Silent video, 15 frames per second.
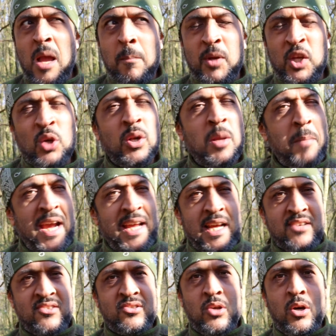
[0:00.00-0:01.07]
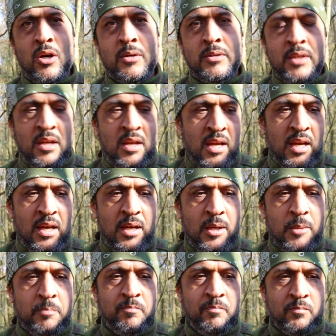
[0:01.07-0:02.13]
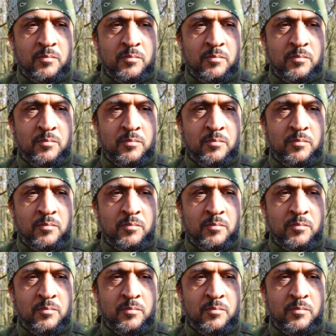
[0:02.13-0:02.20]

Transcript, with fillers: but you've got to make that start um,